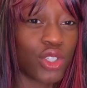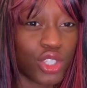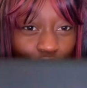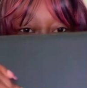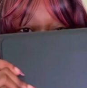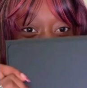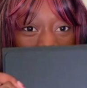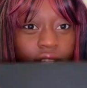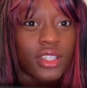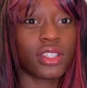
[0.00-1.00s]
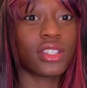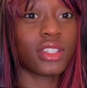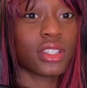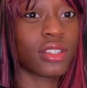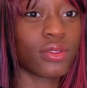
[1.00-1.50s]
show you
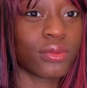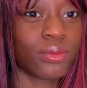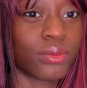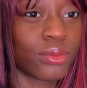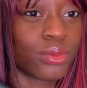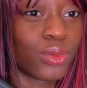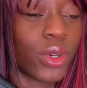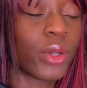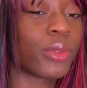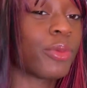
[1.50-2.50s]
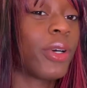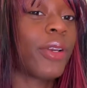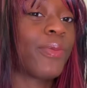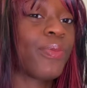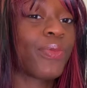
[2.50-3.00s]
guys what I would buy,